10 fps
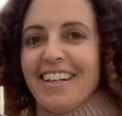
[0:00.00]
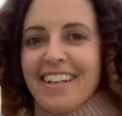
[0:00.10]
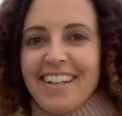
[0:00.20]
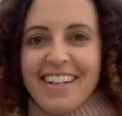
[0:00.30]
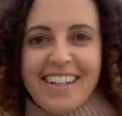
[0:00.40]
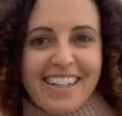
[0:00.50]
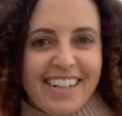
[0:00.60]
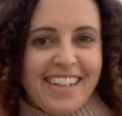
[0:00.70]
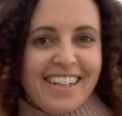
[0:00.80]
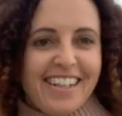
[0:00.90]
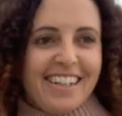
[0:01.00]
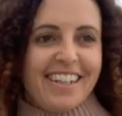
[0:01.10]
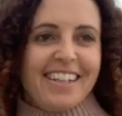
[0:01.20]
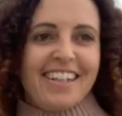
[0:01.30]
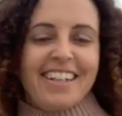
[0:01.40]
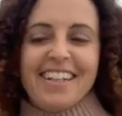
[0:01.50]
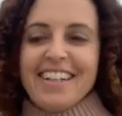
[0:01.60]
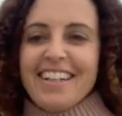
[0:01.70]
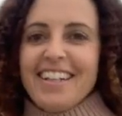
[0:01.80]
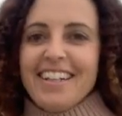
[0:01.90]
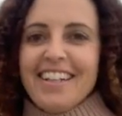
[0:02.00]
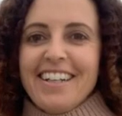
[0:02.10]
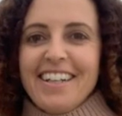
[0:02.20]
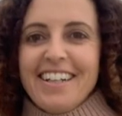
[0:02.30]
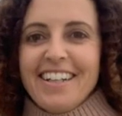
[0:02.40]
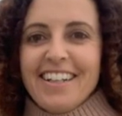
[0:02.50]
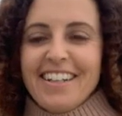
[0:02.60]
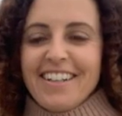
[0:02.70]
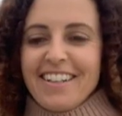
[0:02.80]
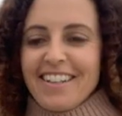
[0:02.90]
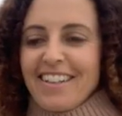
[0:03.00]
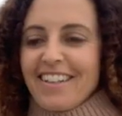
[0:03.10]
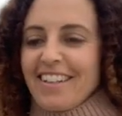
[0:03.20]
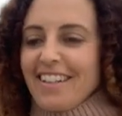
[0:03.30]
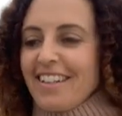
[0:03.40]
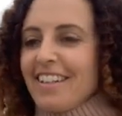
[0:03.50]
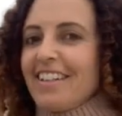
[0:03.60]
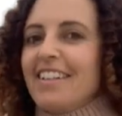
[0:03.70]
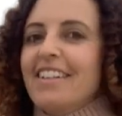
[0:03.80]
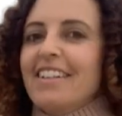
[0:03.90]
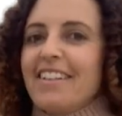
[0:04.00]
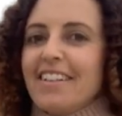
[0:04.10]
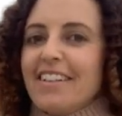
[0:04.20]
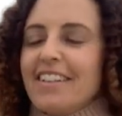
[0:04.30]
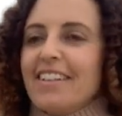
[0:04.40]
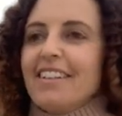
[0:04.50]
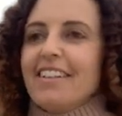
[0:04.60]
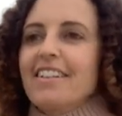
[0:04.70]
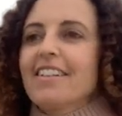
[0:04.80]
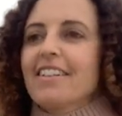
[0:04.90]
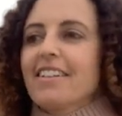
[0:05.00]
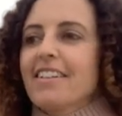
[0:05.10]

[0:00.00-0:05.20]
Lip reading: This person isn't speaking.